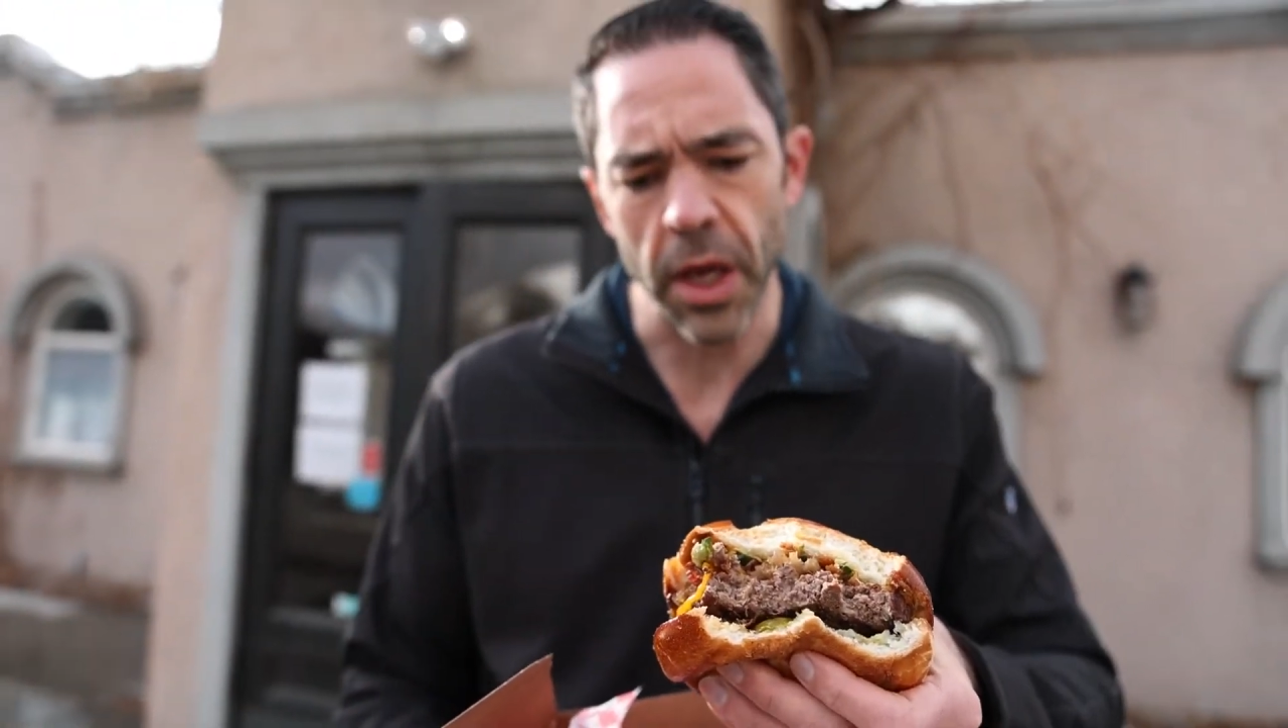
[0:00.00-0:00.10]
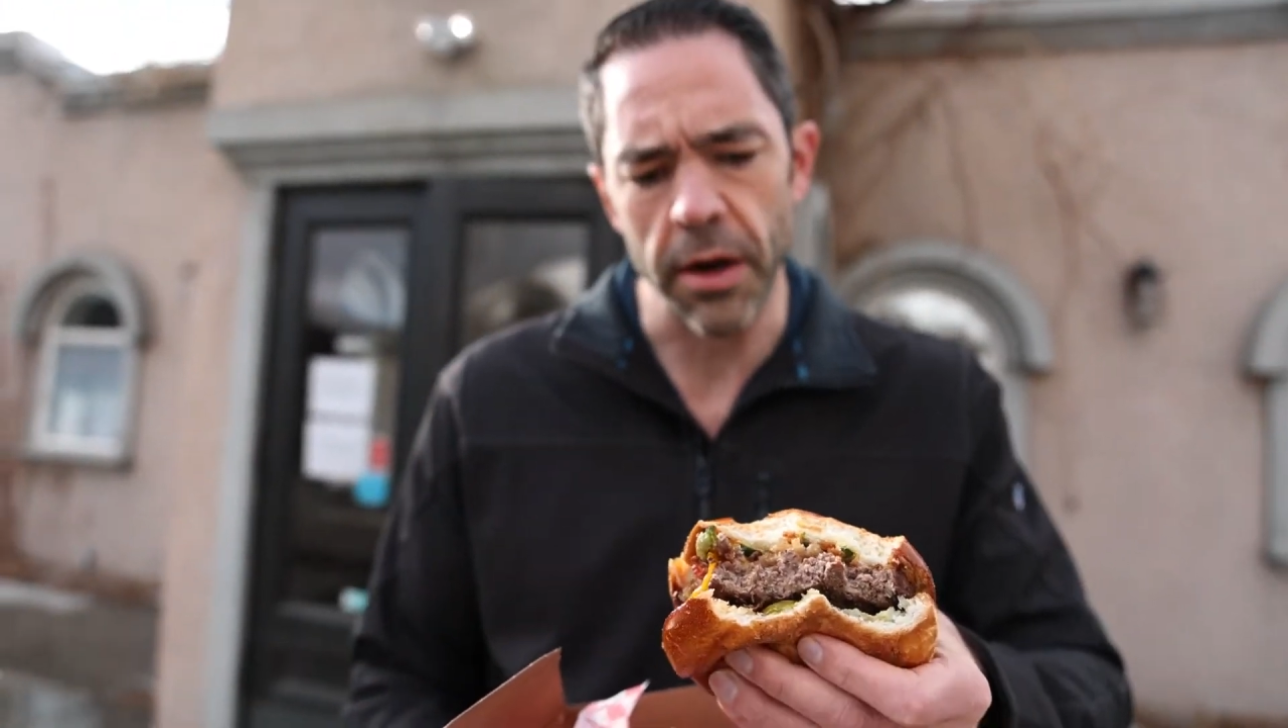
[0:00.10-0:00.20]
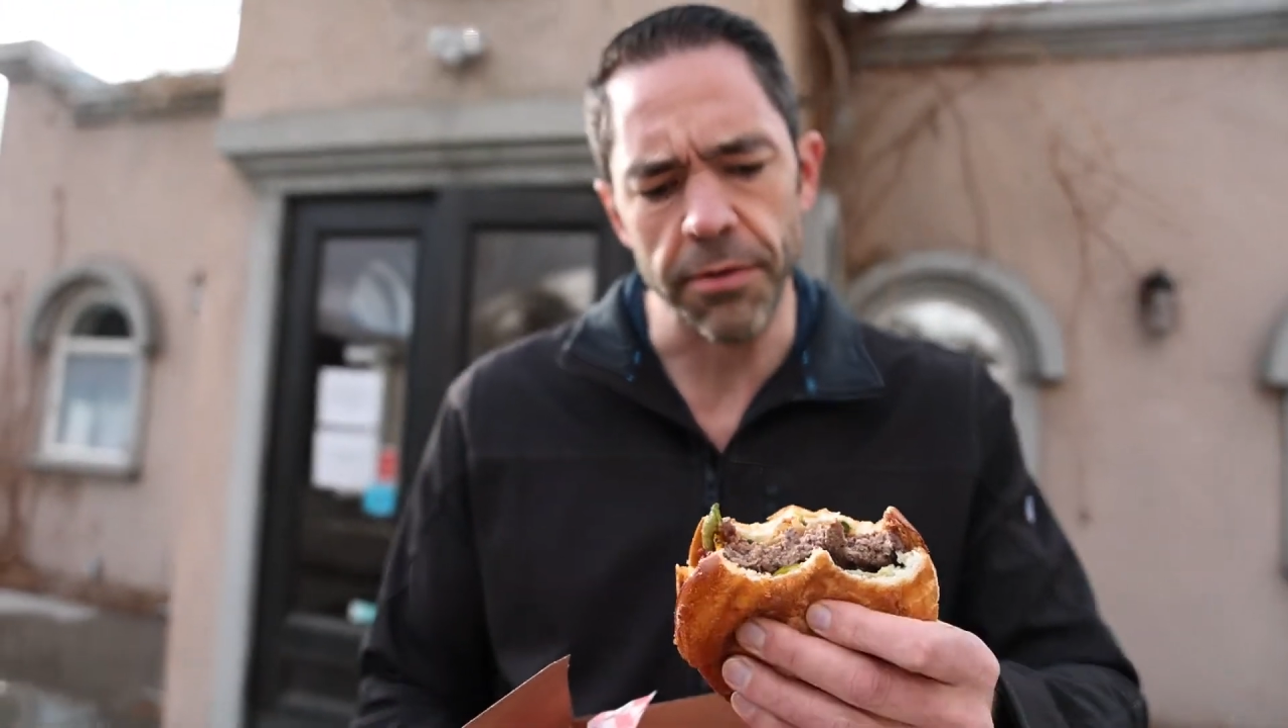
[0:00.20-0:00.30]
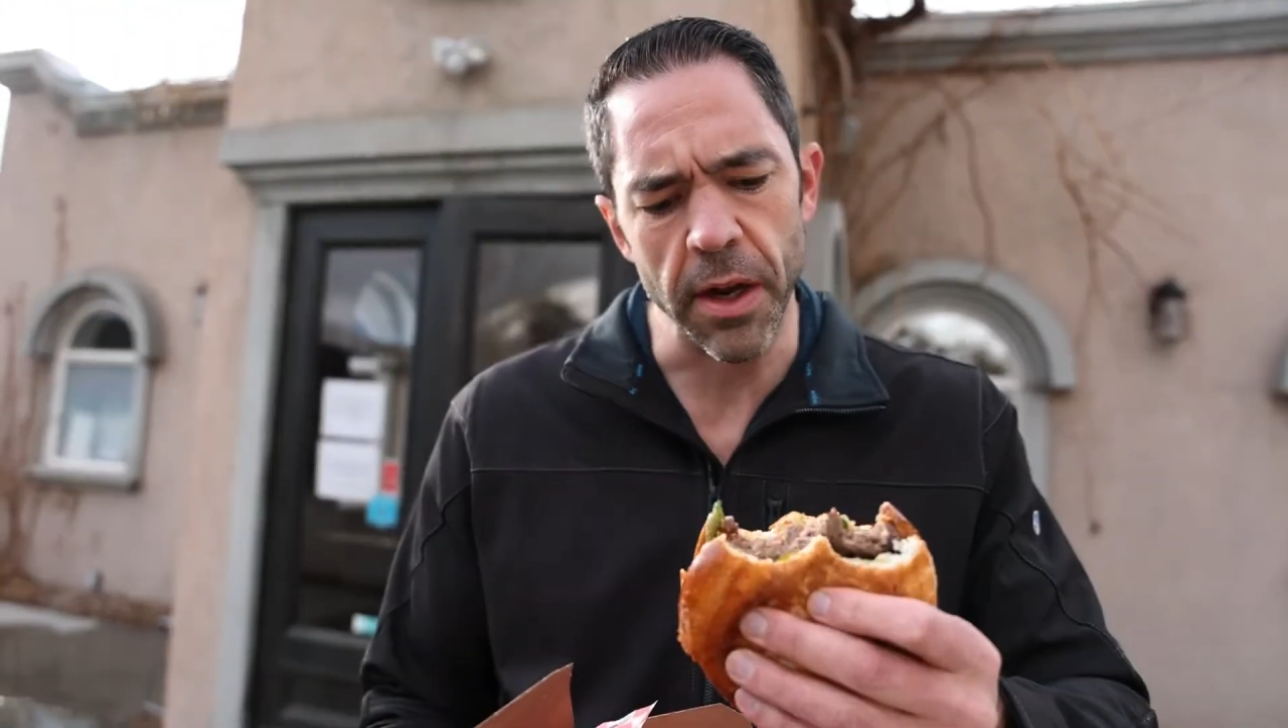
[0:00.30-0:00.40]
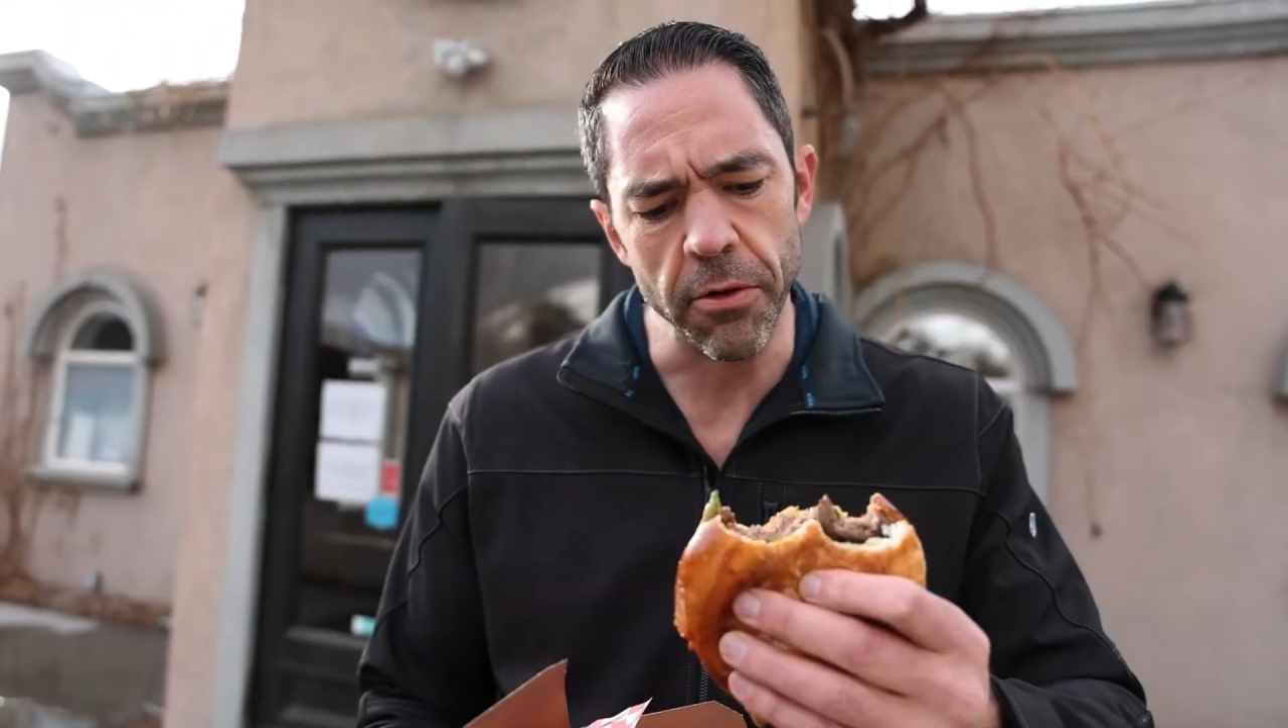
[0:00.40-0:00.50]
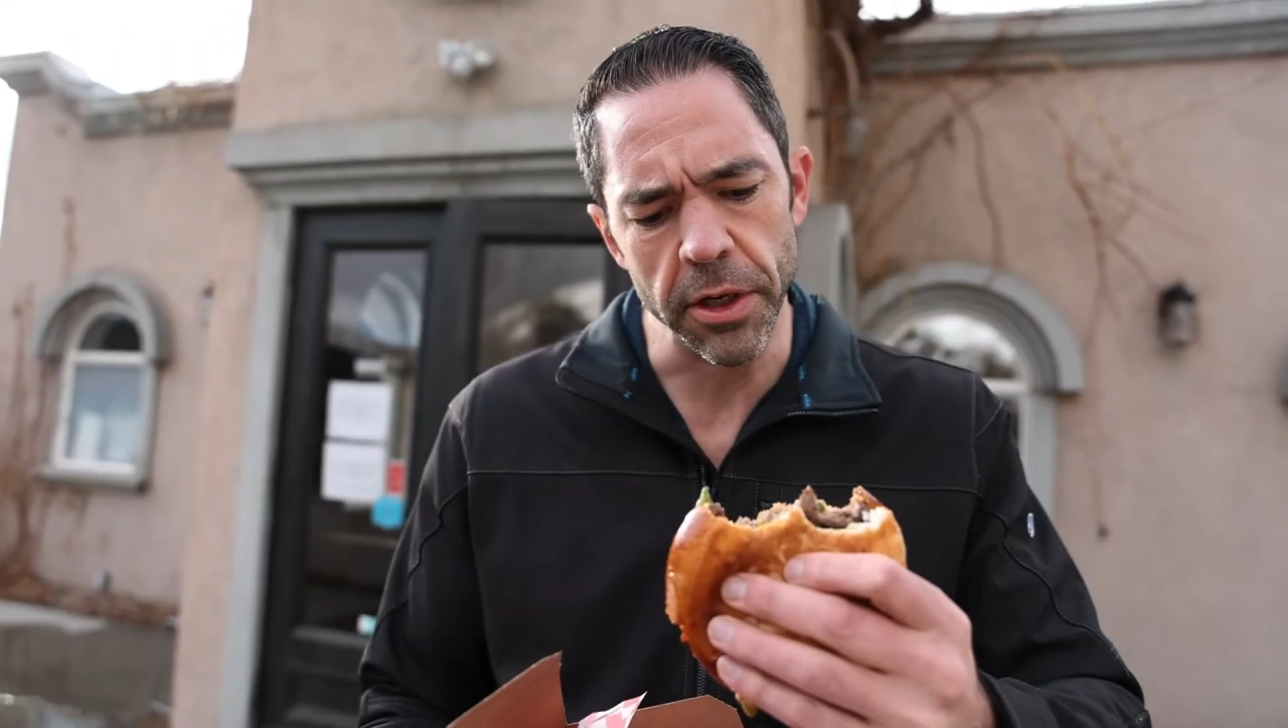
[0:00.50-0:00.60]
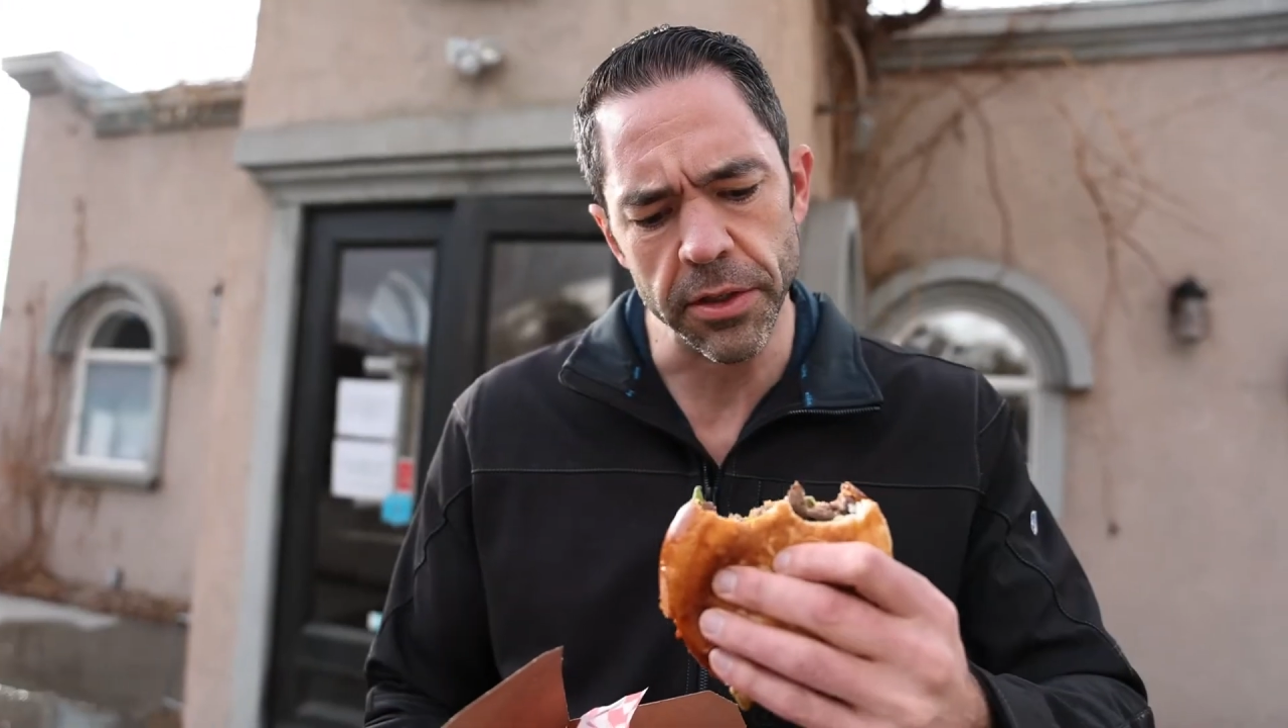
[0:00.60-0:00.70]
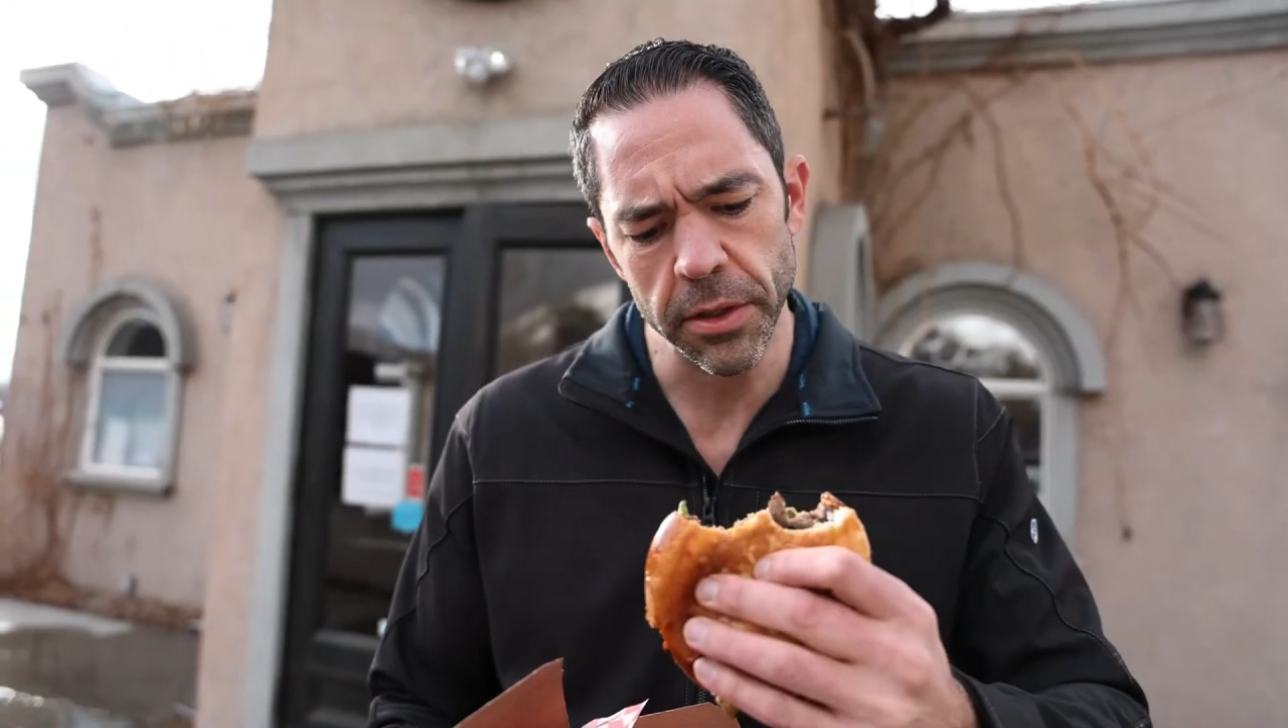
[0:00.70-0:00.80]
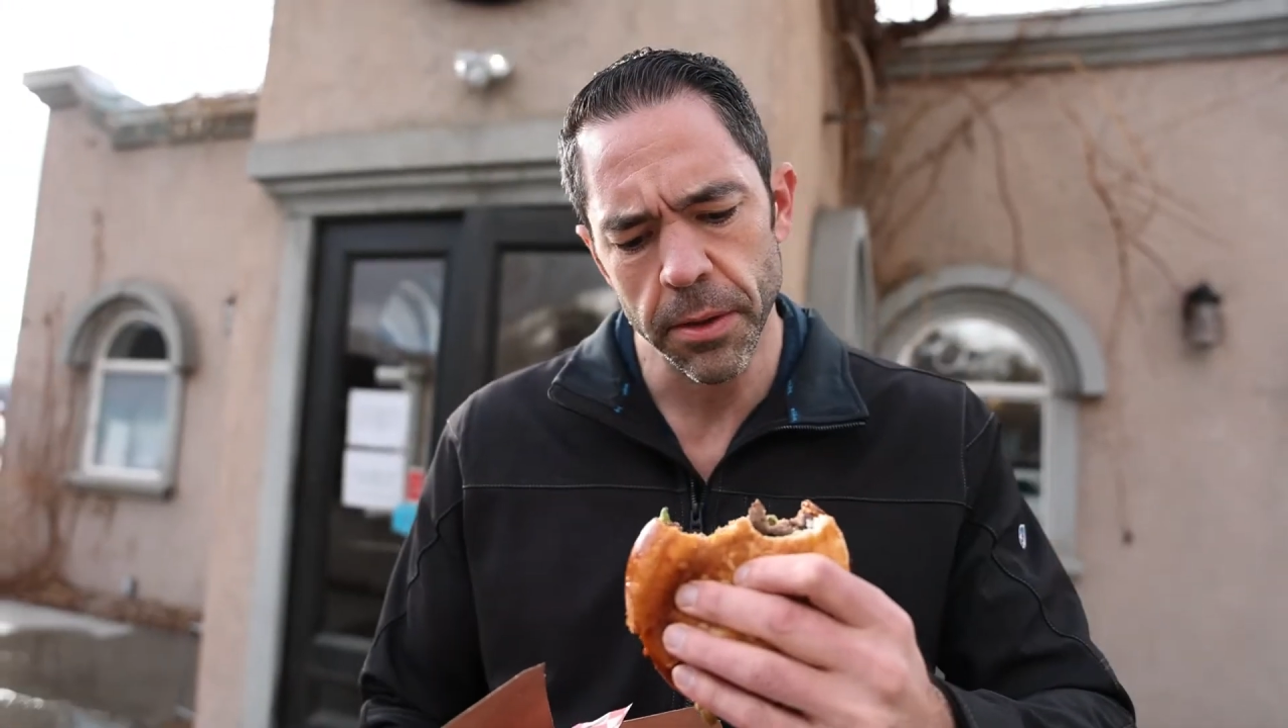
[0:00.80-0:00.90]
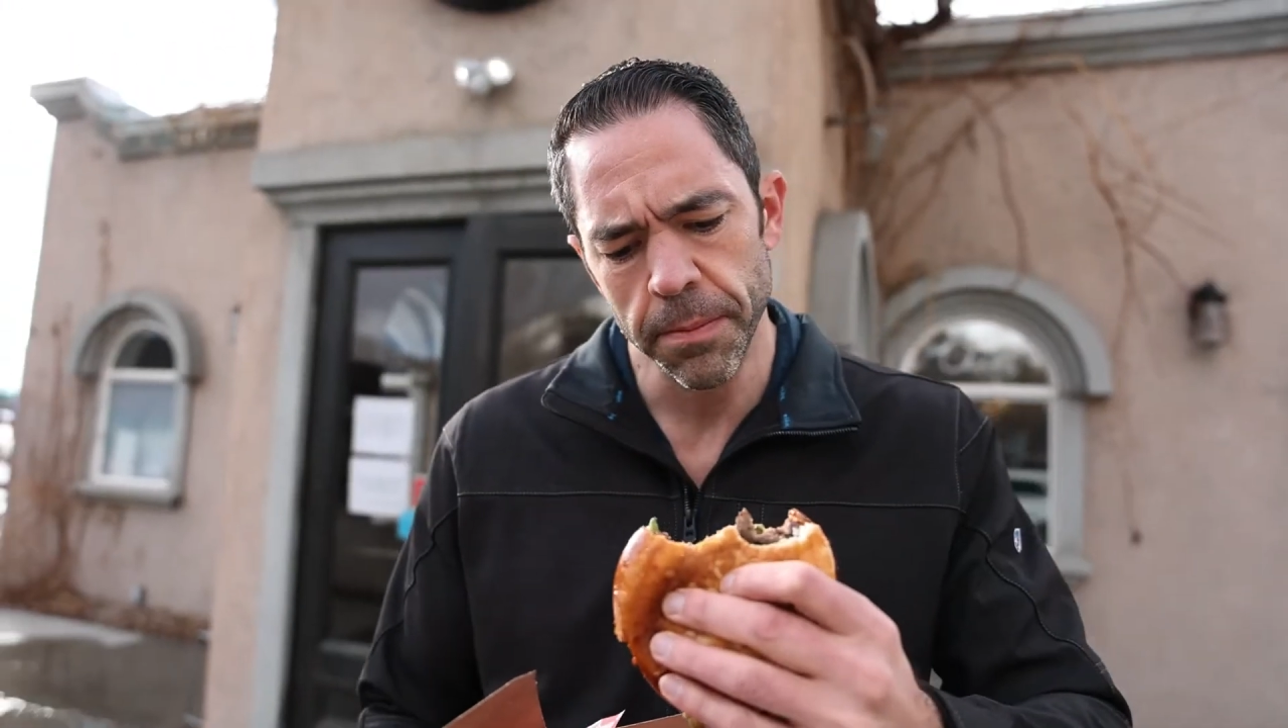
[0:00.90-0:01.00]
kind of
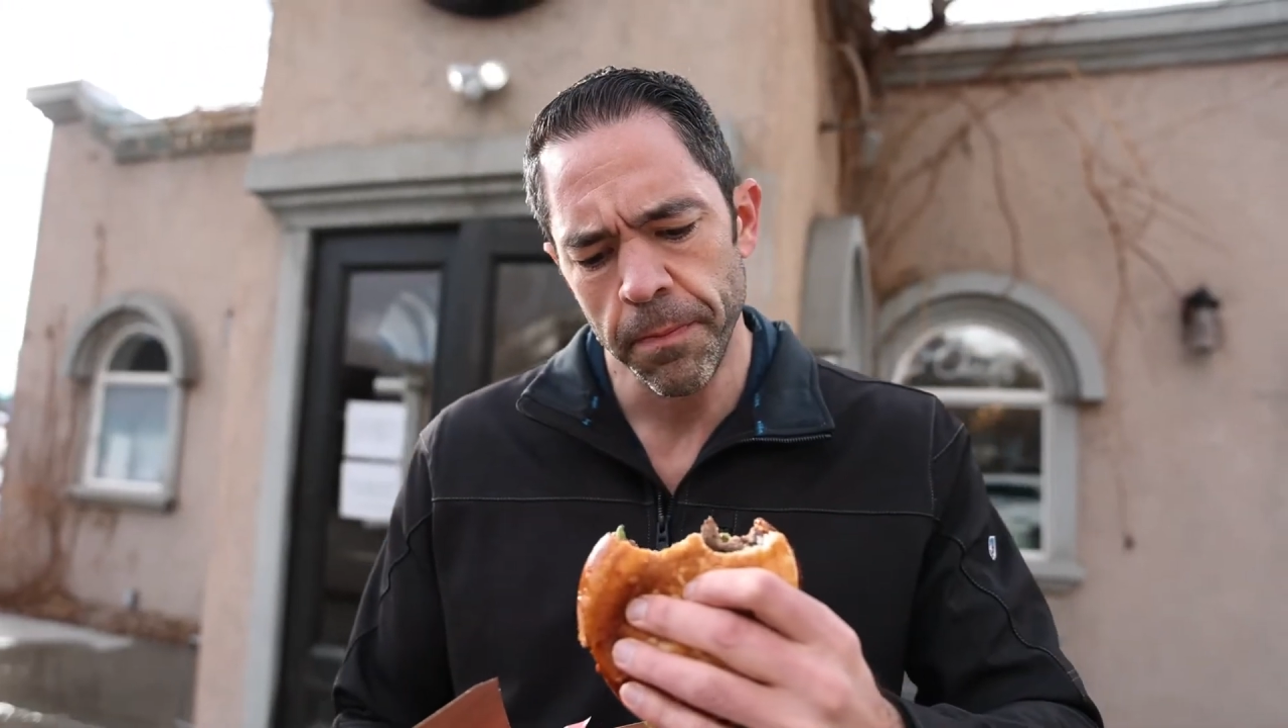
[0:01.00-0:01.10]
flavorless.